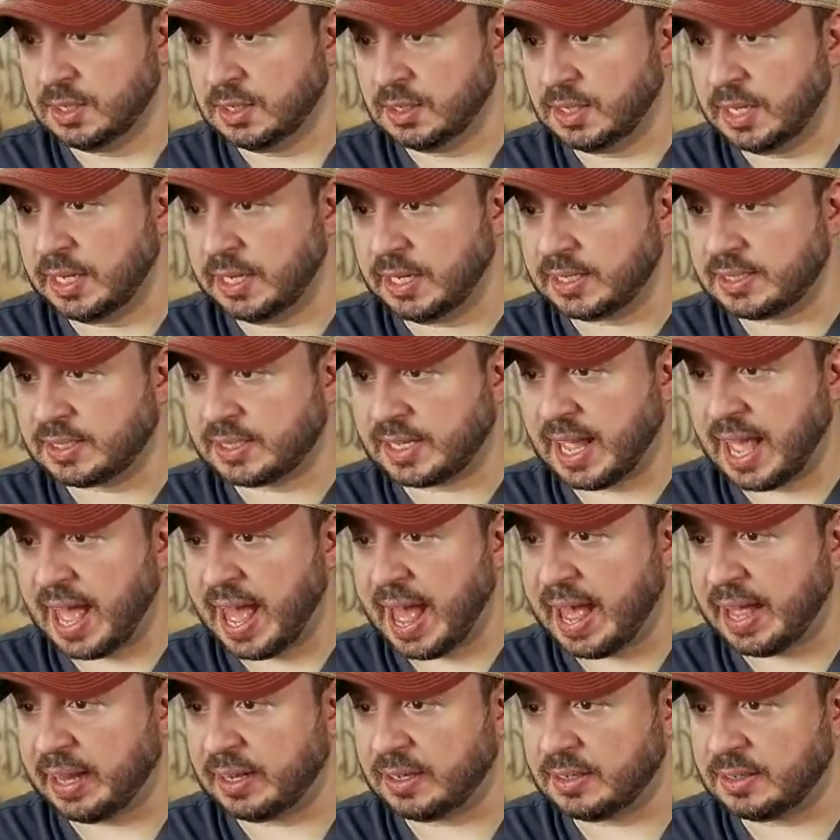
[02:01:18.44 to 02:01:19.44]
Linux
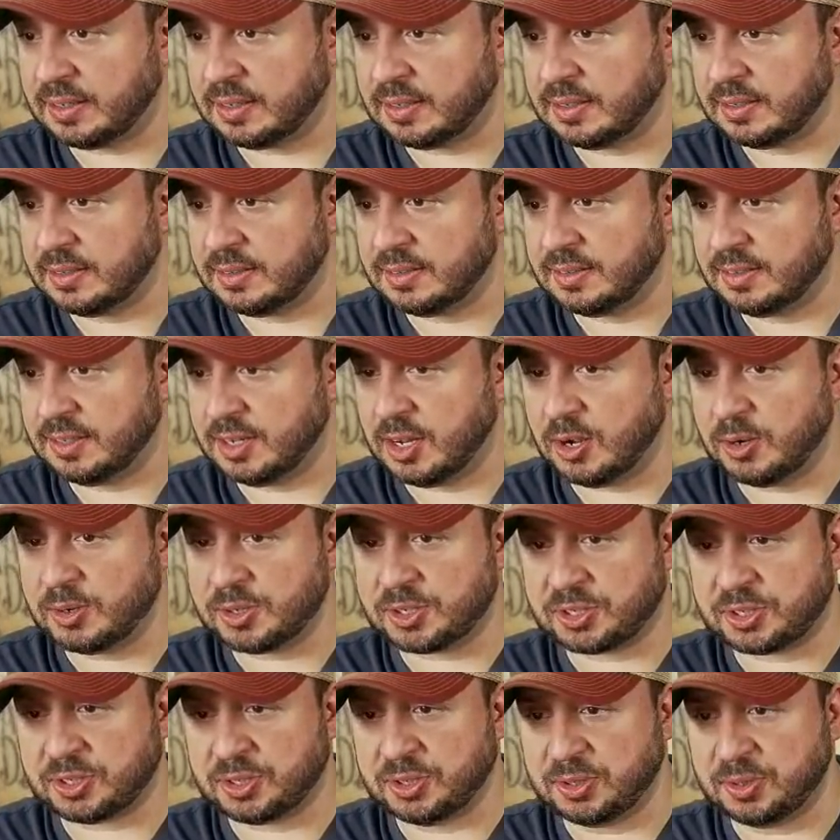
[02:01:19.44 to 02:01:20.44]
Cat
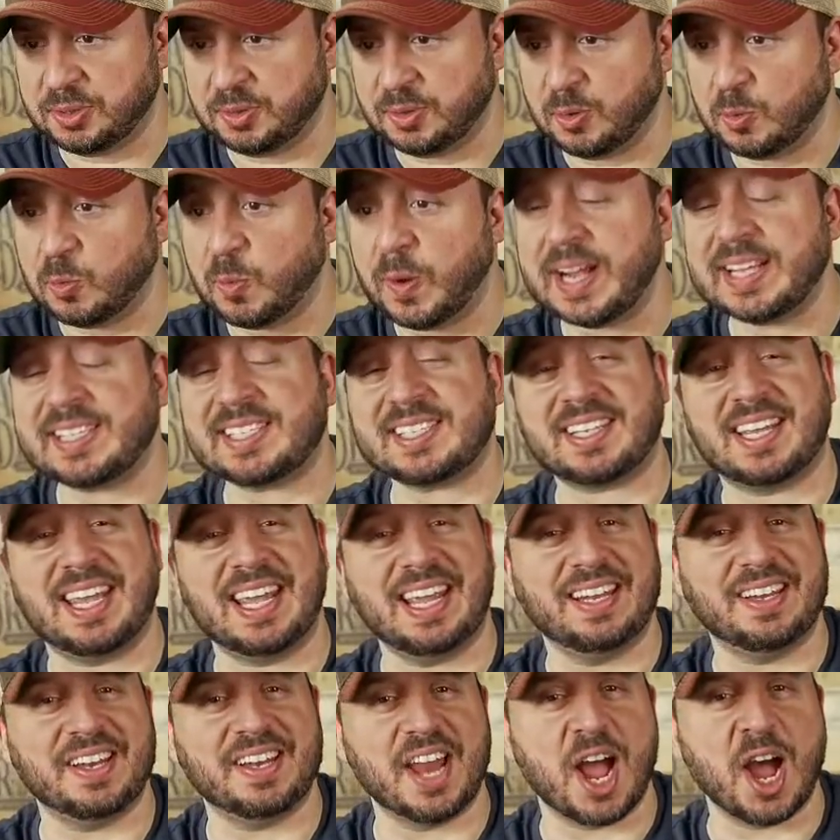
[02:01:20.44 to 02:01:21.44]
goes to
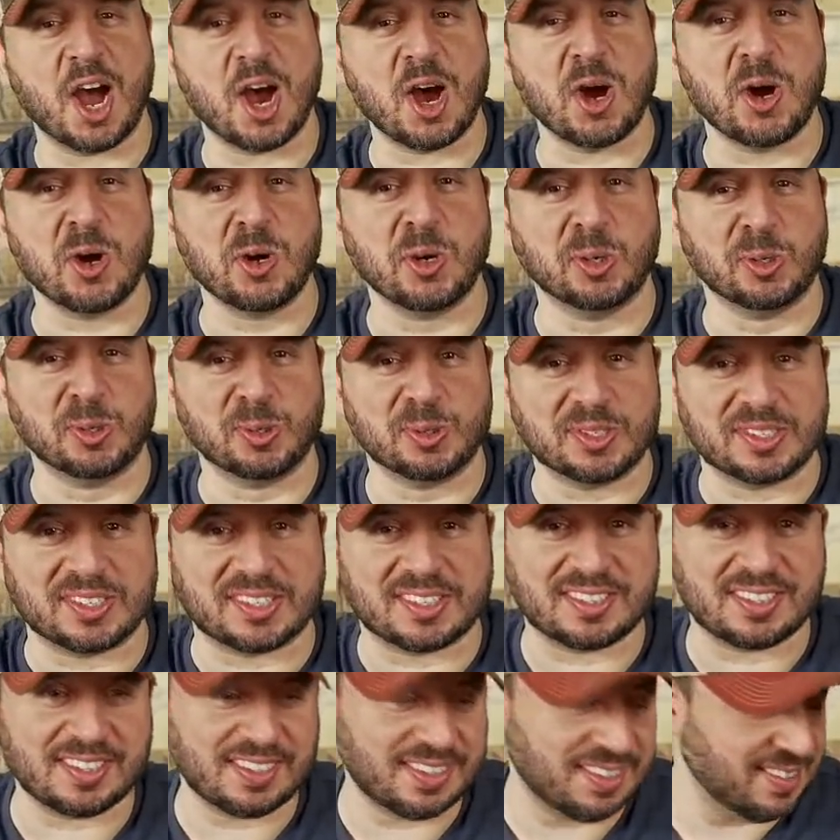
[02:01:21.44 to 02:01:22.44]
Whiskey
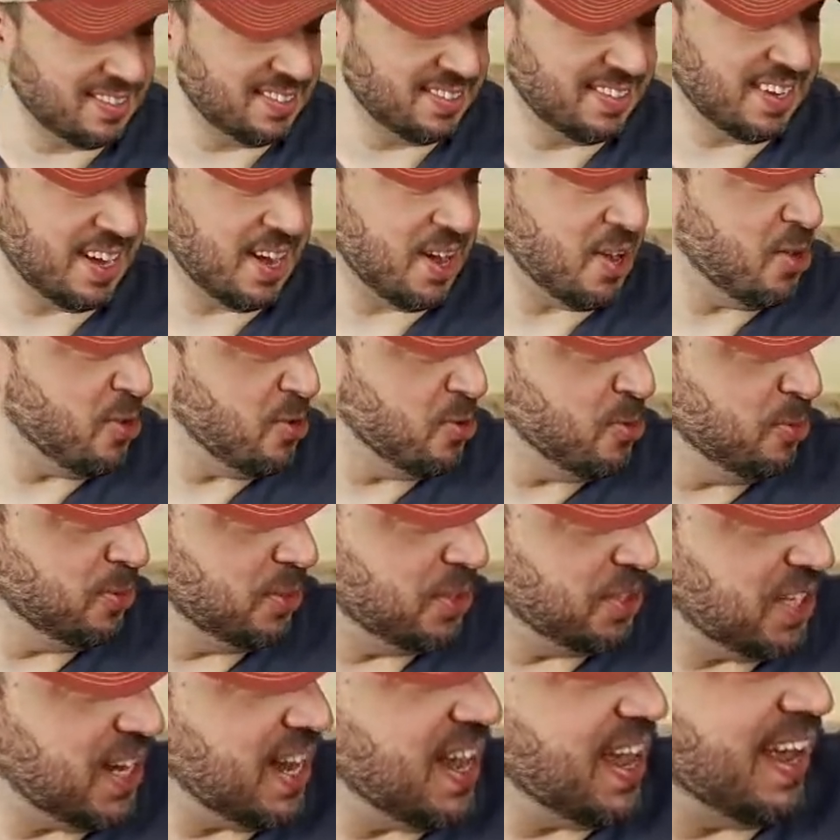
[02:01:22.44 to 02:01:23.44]
Nose. Oh
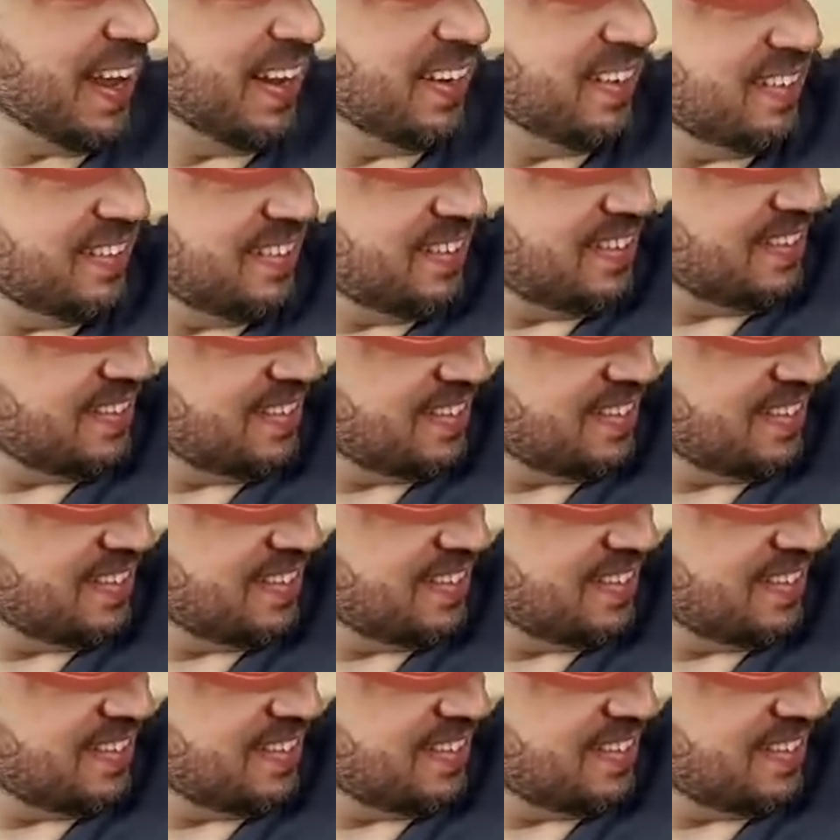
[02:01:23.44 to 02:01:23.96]
shit.